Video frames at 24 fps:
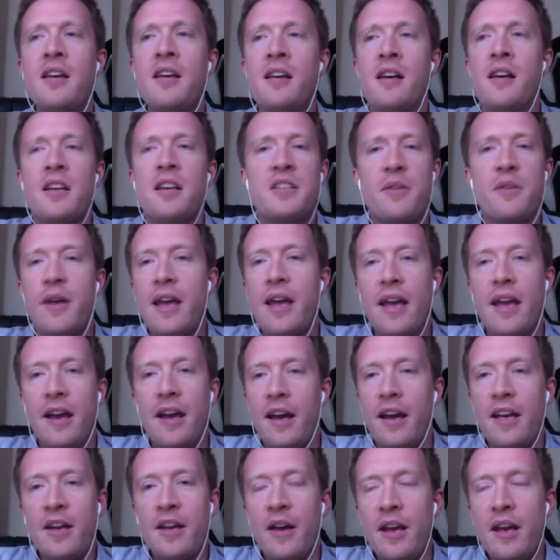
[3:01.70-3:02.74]
So
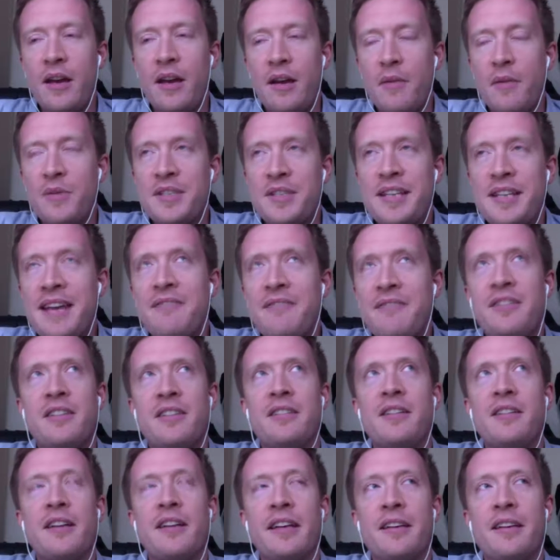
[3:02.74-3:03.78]
it was never
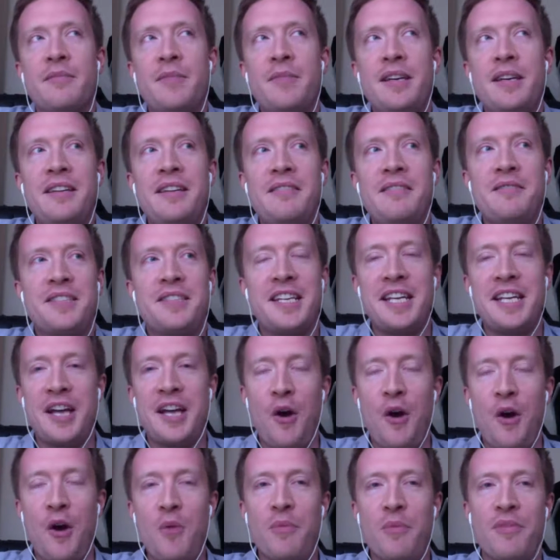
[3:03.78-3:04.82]
like me sitting at
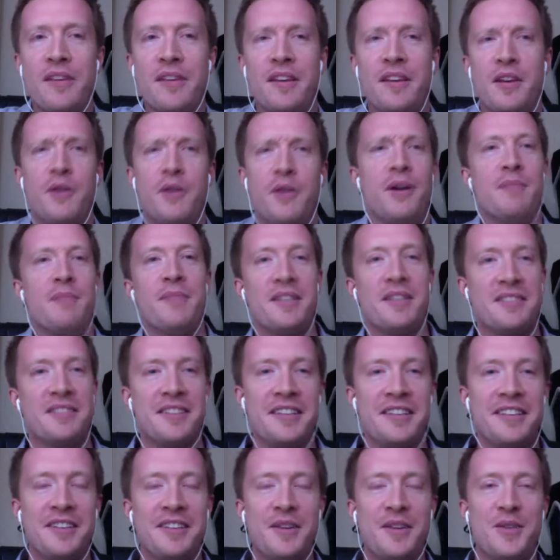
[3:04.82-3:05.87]
home thinking, oh, I must
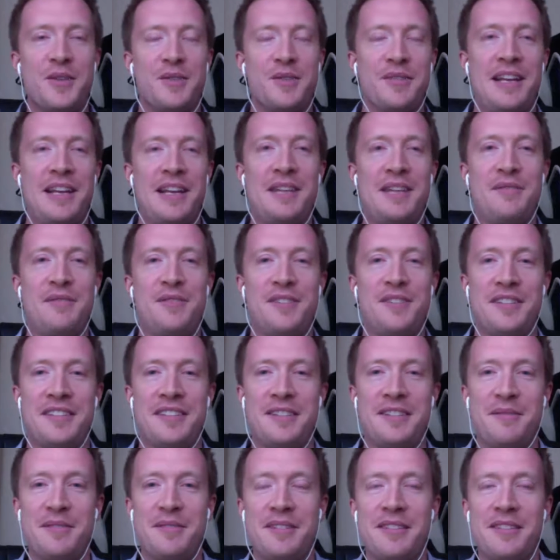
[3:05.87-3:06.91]
learn lots of languages. It
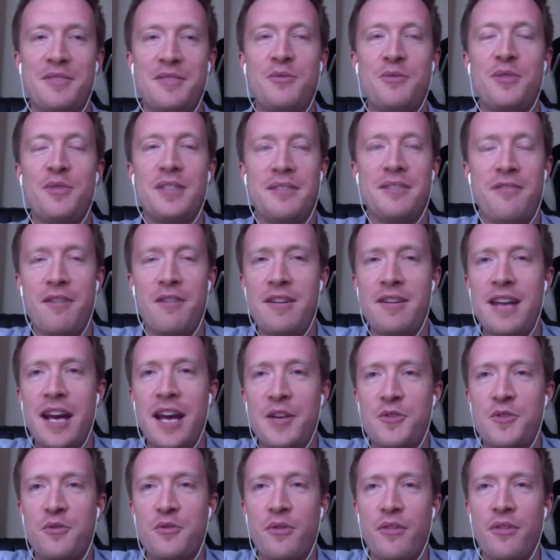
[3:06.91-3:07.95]
was just always a very
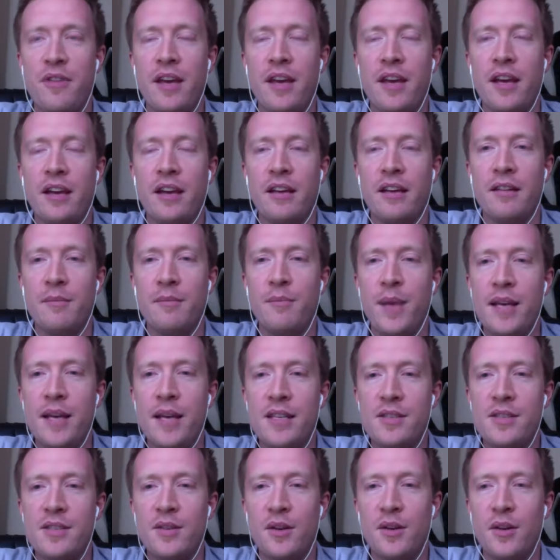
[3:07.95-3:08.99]
natural thing
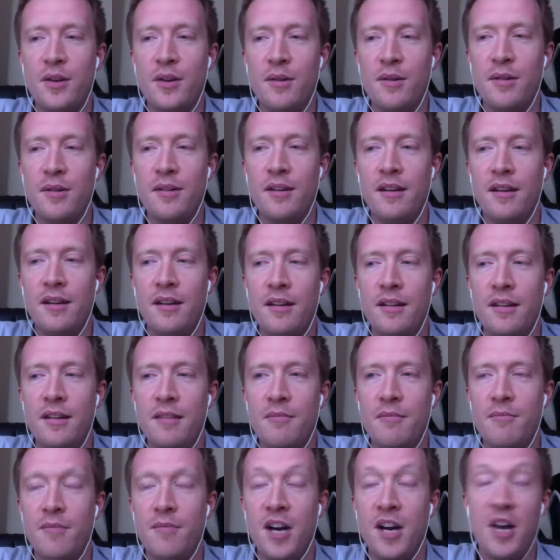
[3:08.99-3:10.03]
based on
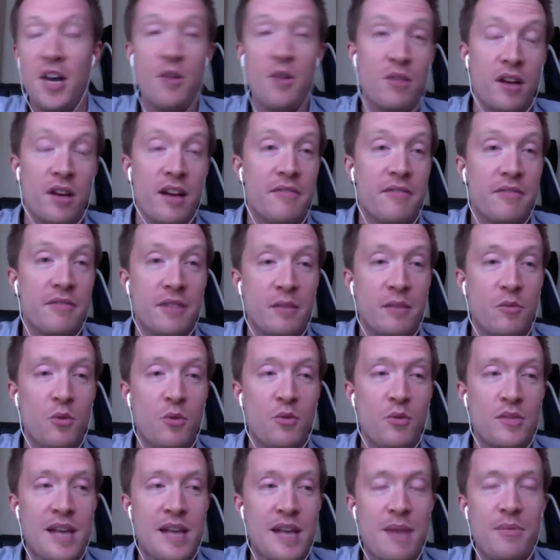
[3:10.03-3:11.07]
my own life and what
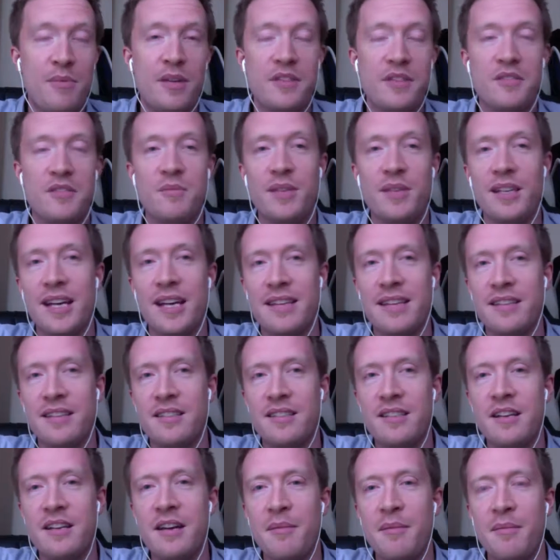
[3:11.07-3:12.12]
was happening to me at the
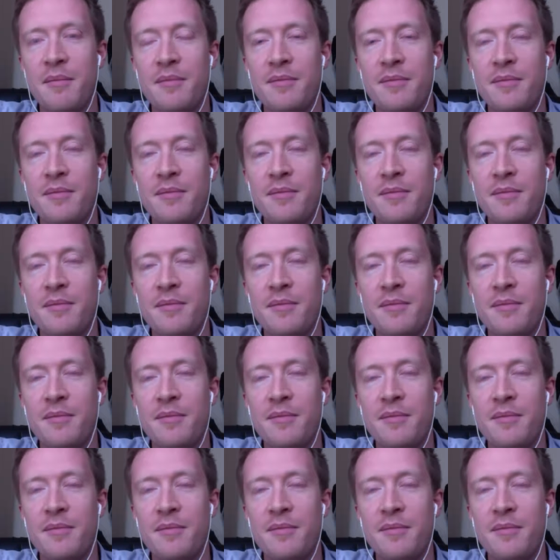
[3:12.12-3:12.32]
time.